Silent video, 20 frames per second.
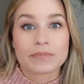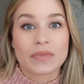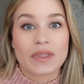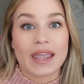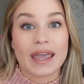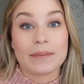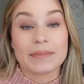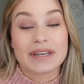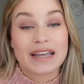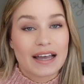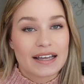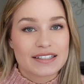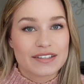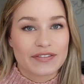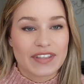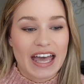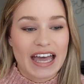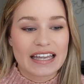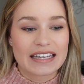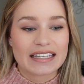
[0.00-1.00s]
And because of
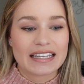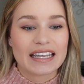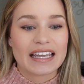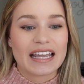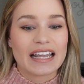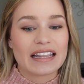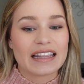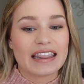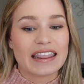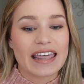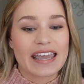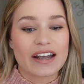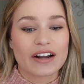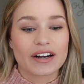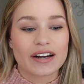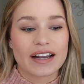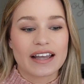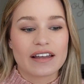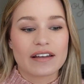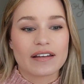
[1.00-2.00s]
that,
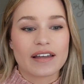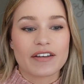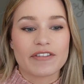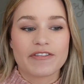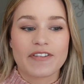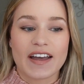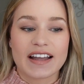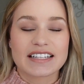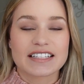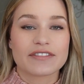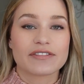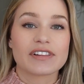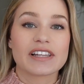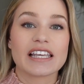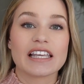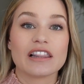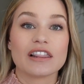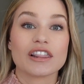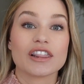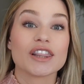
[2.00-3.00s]
they're
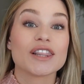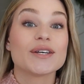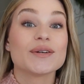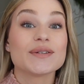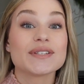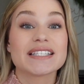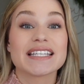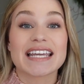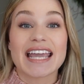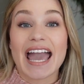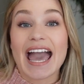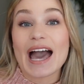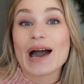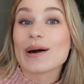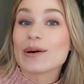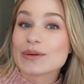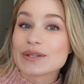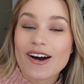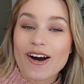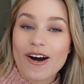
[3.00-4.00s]
effectively losing
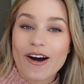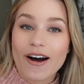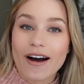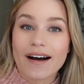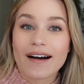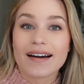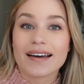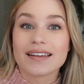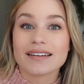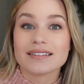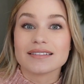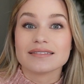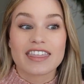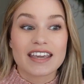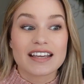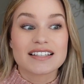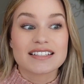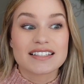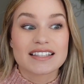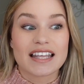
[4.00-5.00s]
out on
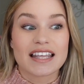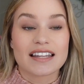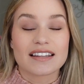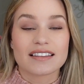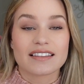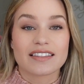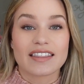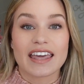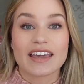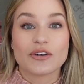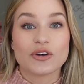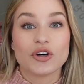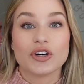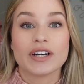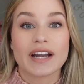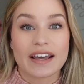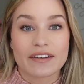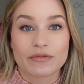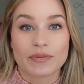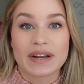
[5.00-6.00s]
things that they could
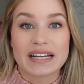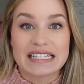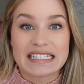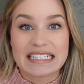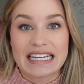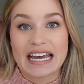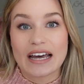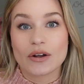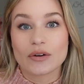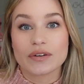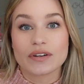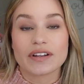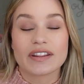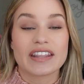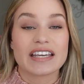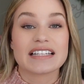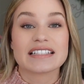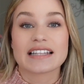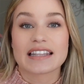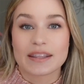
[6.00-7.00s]
have written down,
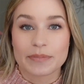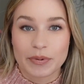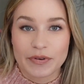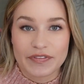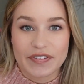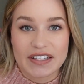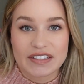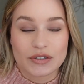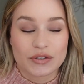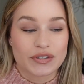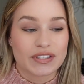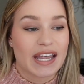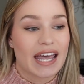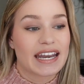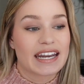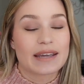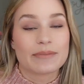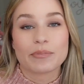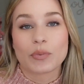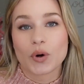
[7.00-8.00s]
things that the professor
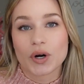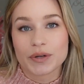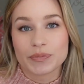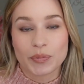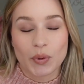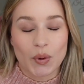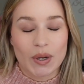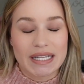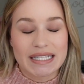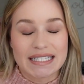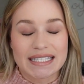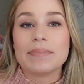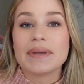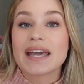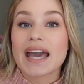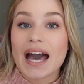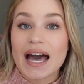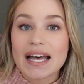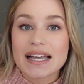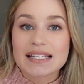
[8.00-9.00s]
said, important points,
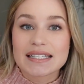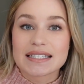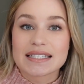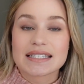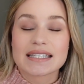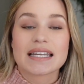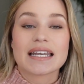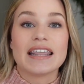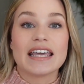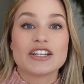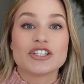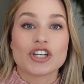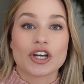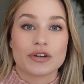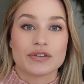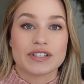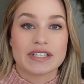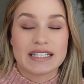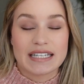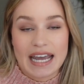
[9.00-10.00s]
because they
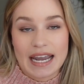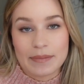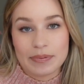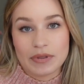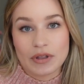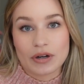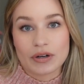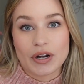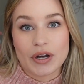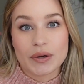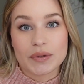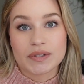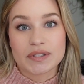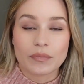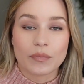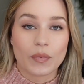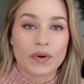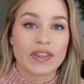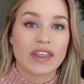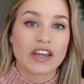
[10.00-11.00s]
chose to type their notes
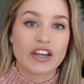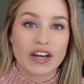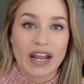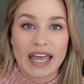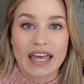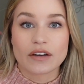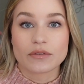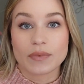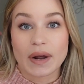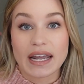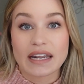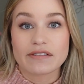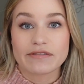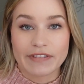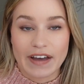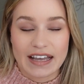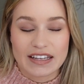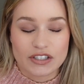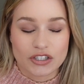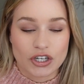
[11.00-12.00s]
when they could handwrite
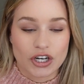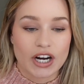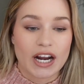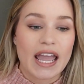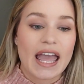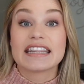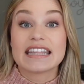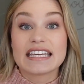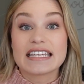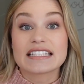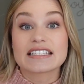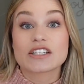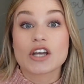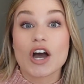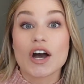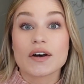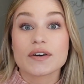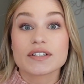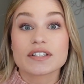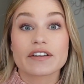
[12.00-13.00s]
faster. This
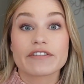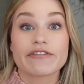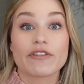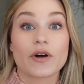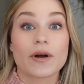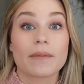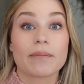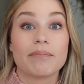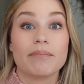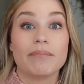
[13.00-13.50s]
goes for